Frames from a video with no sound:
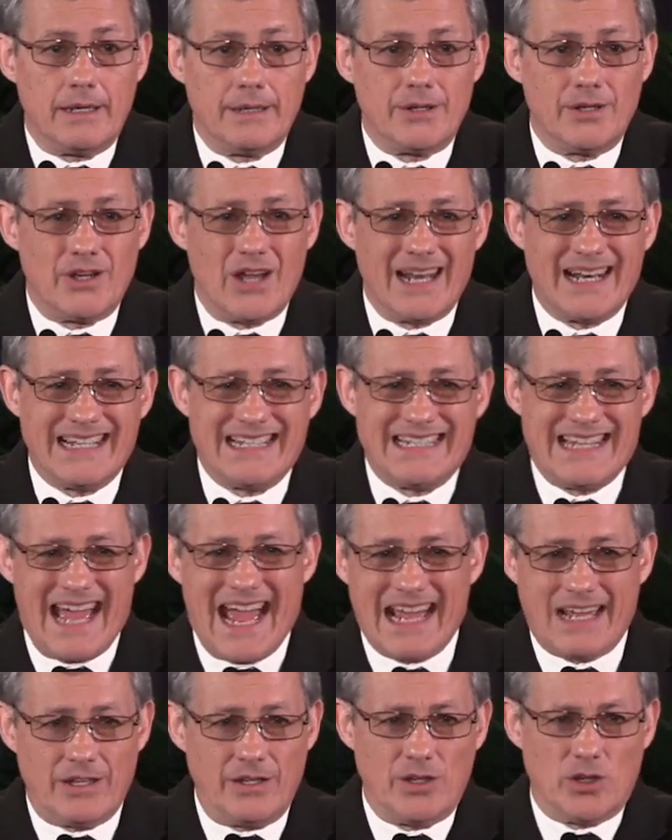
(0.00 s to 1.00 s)
They're not
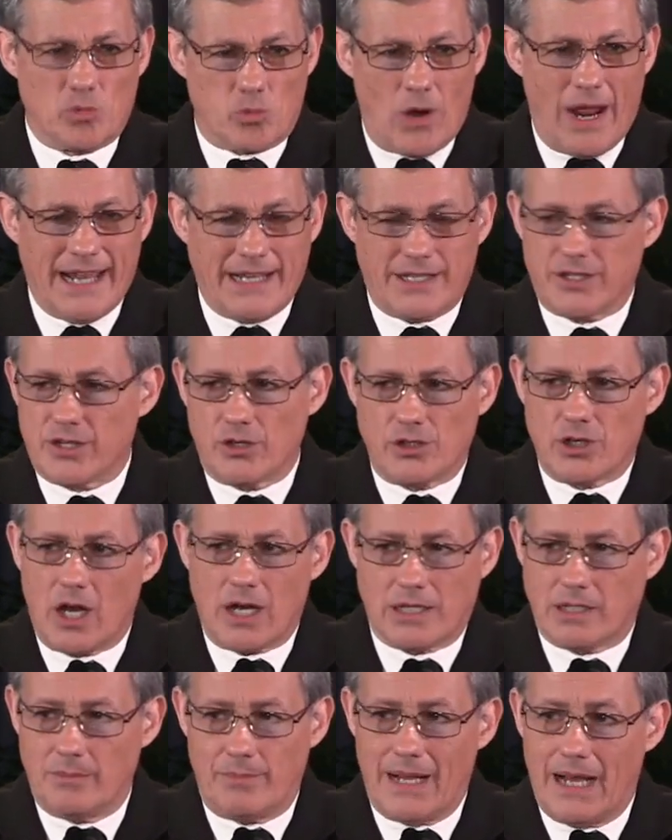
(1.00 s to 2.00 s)
exactly the rights that are
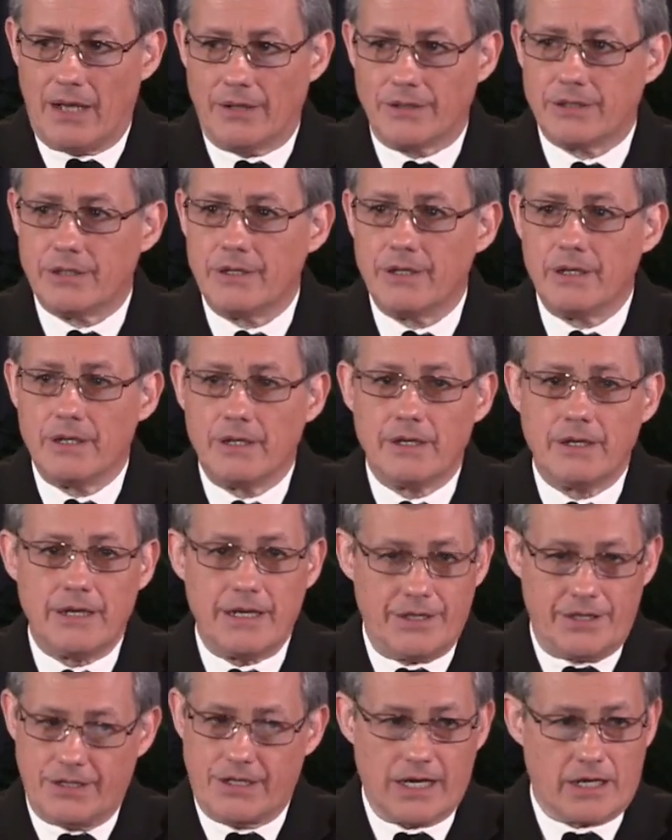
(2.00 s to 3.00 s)
talked about
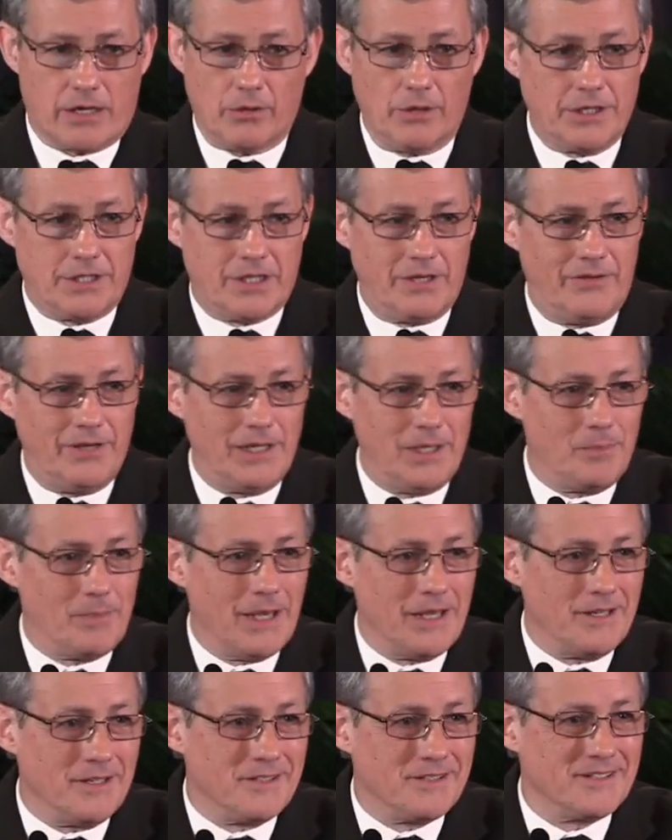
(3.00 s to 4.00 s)
in the Declaration of
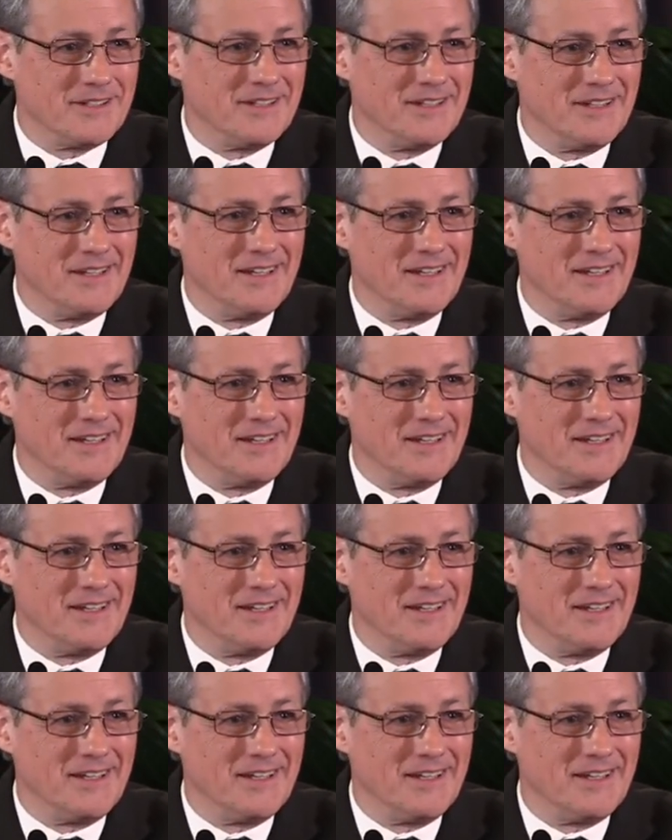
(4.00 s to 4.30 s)
Independence.